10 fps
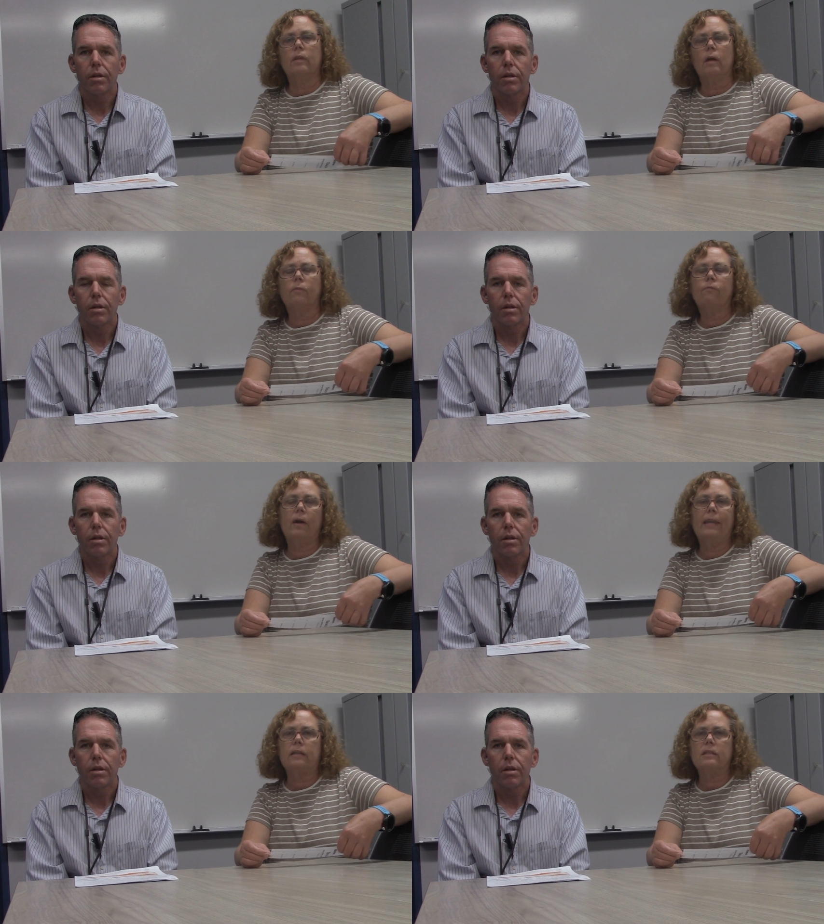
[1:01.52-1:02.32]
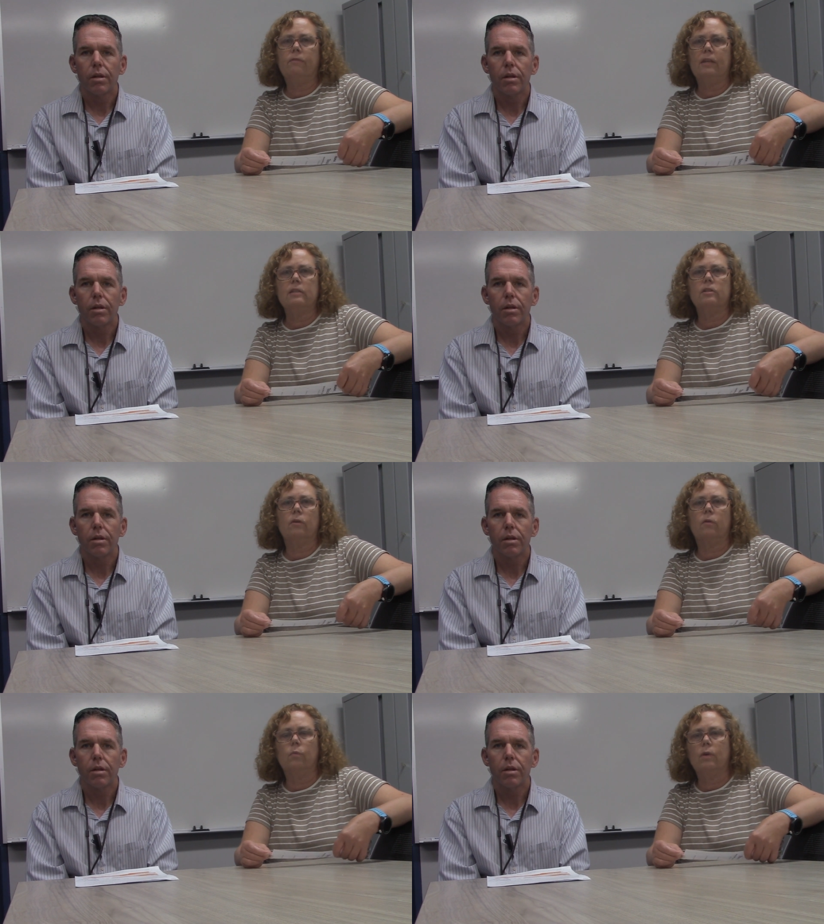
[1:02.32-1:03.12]
Speaker 1: the fun activities
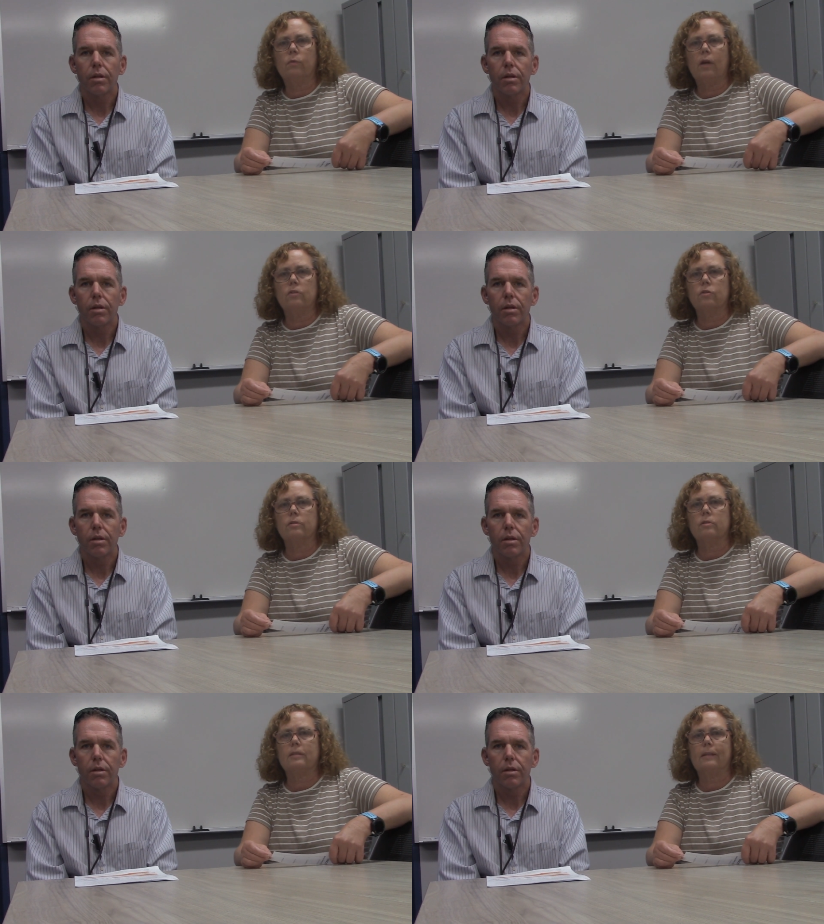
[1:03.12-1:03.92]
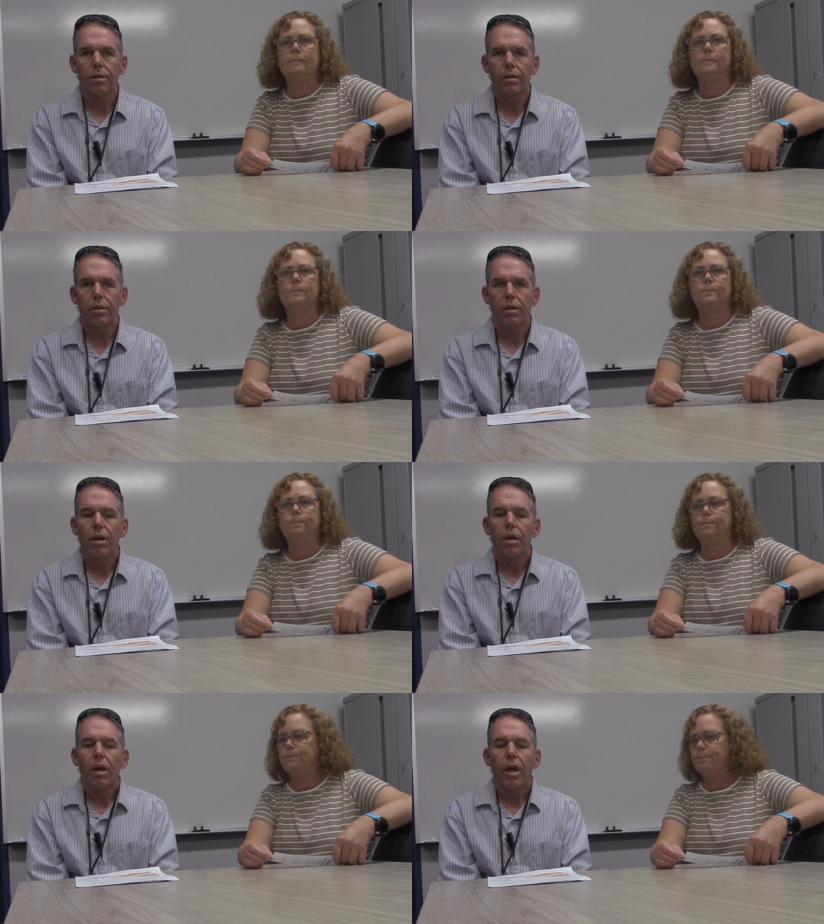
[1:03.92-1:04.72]
here at Will Rogers.
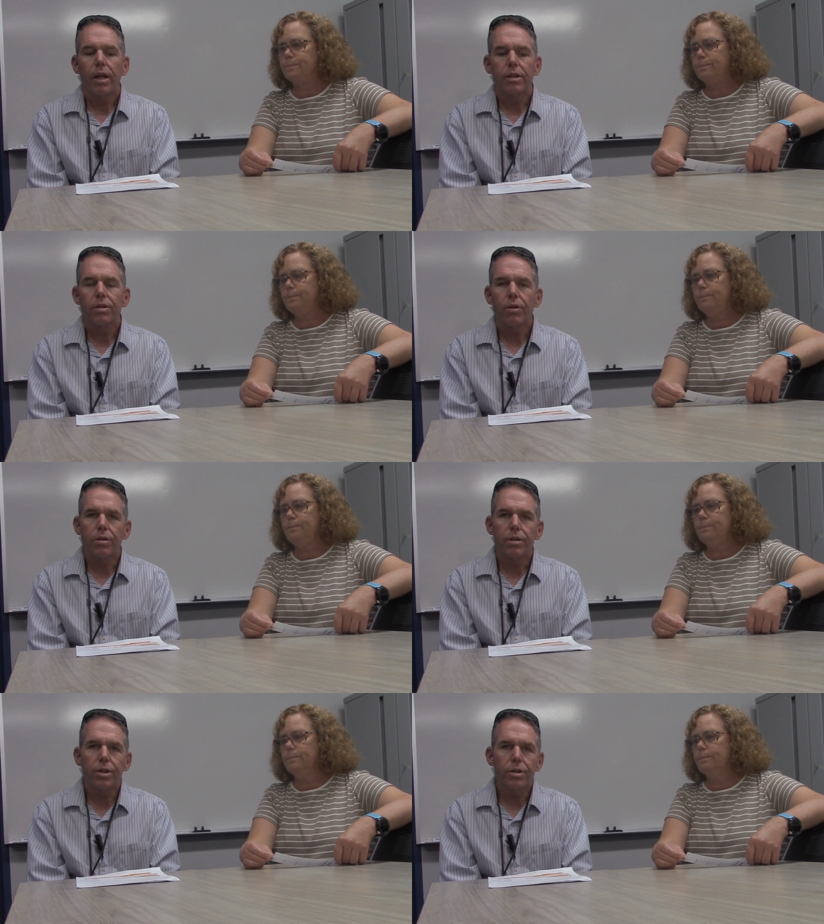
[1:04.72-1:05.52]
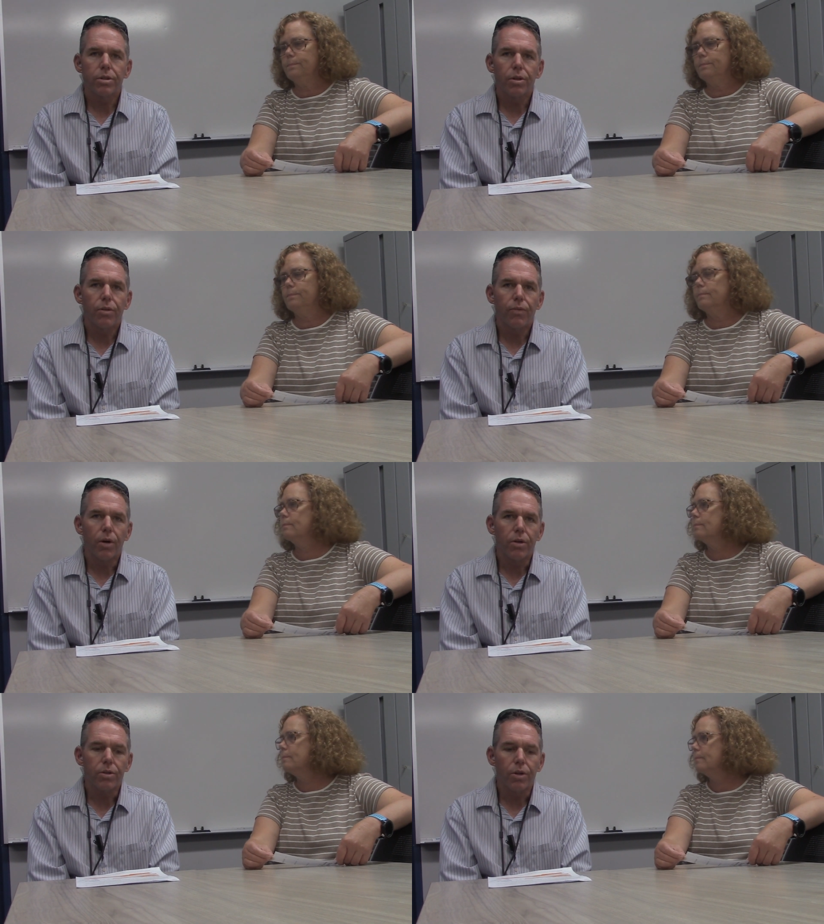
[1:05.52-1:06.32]
Speaker 2: And so just so you
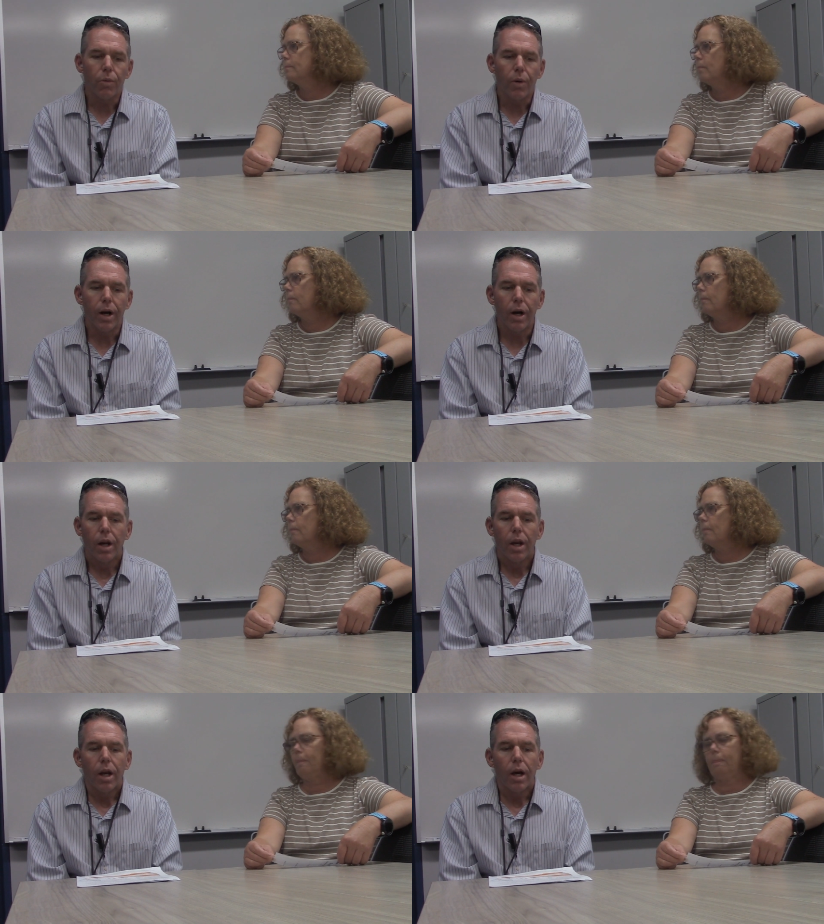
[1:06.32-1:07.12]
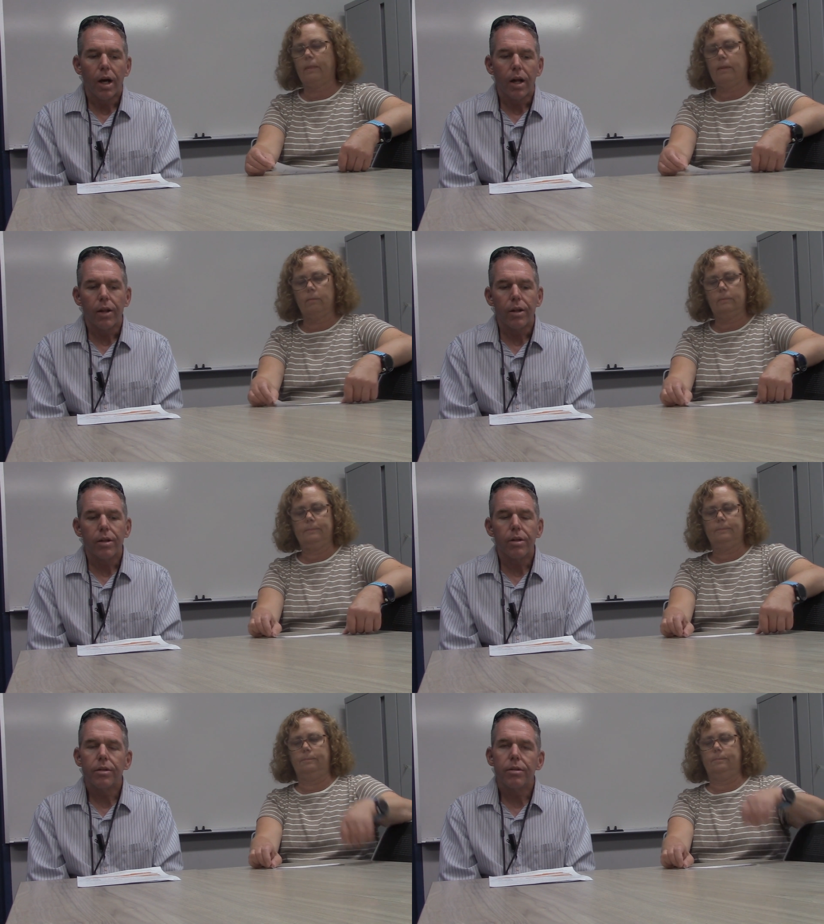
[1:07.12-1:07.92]
folks are aware, uh,
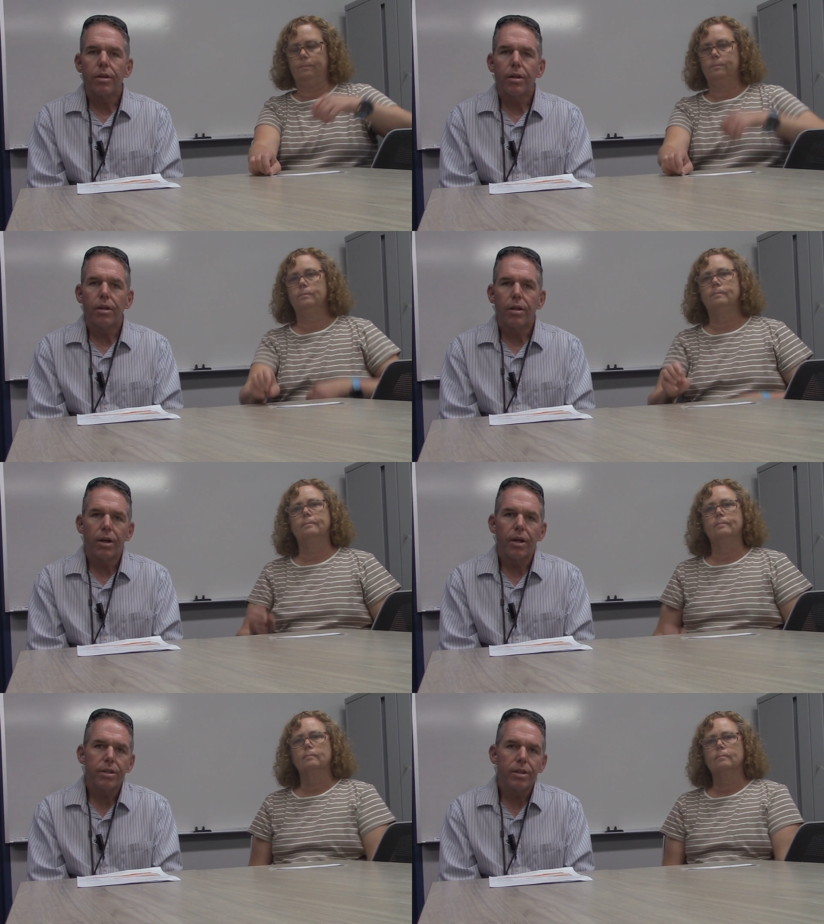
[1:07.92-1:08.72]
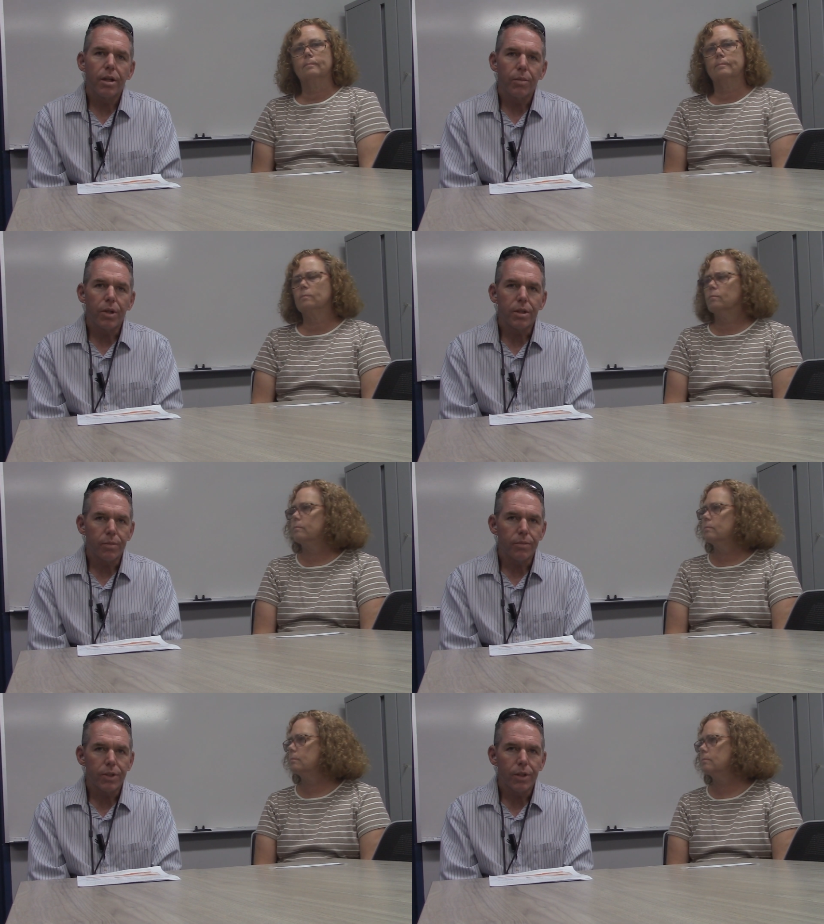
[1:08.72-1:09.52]
there is going to be
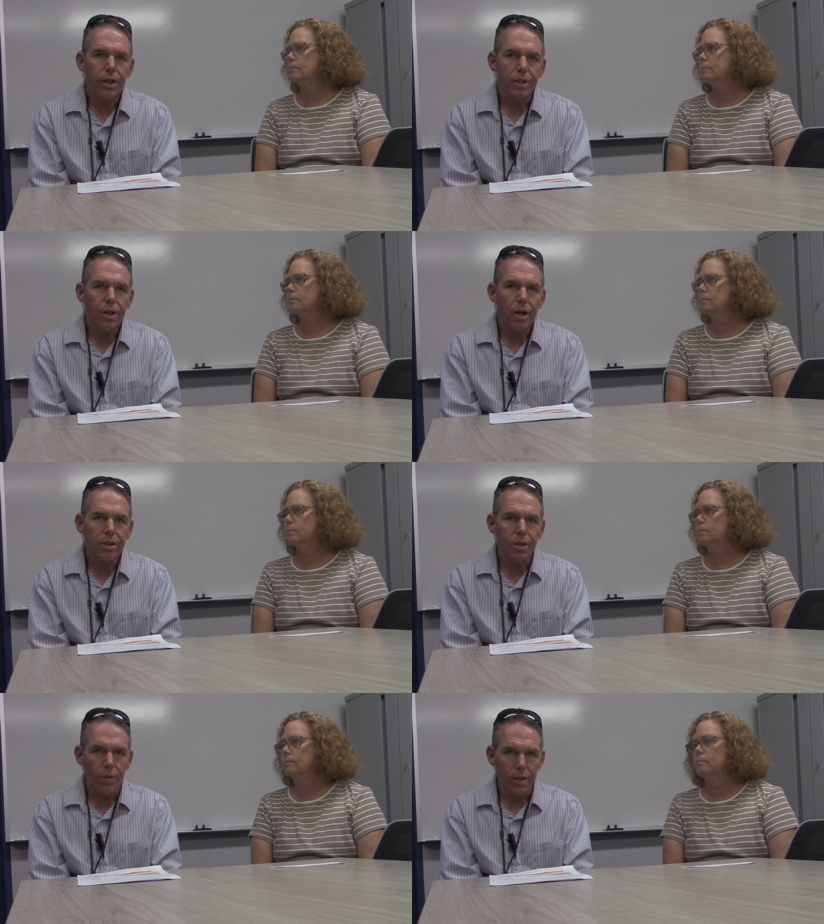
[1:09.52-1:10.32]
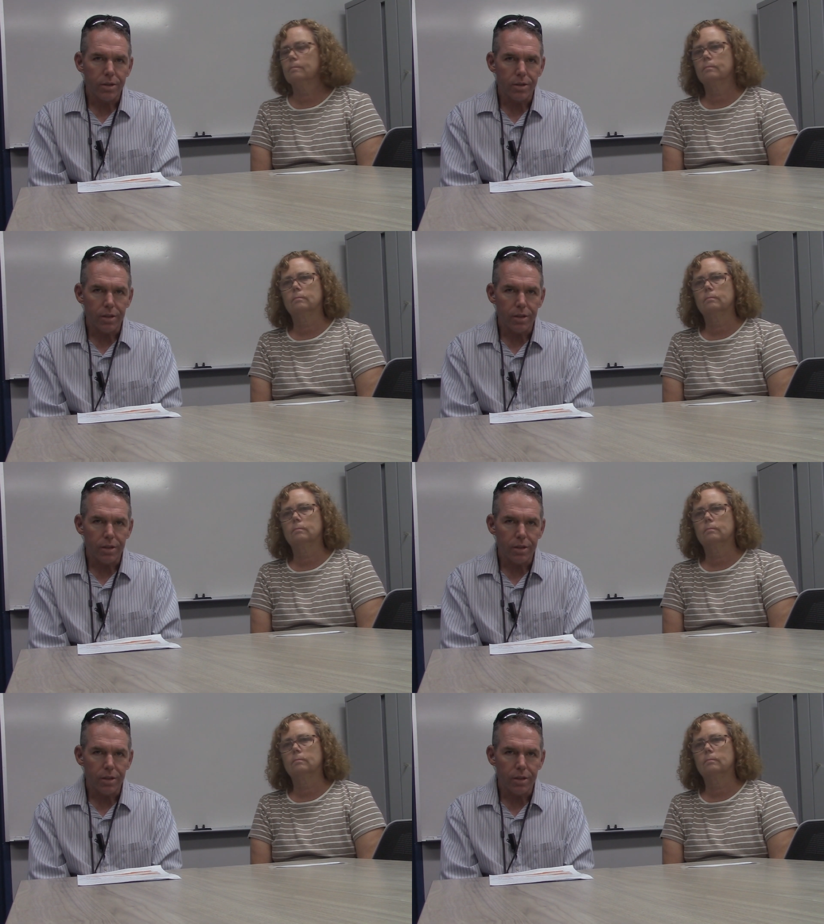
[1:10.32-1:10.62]
some serious consequences